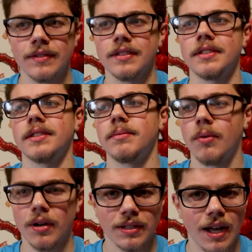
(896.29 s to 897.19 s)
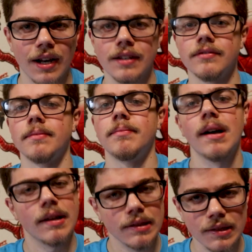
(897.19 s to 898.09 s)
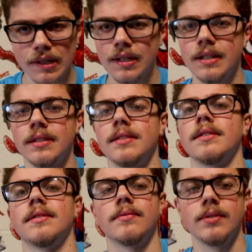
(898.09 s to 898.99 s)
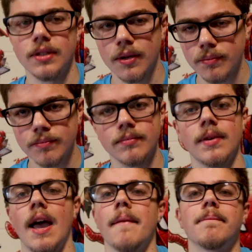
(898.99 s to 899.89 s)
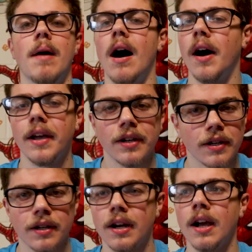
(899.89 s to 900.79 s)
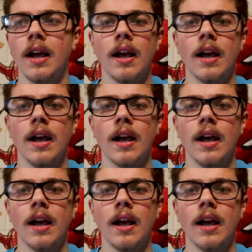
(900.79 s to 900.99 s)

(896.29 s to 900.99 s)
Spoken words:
explored a lot of Rebellion and, Empire,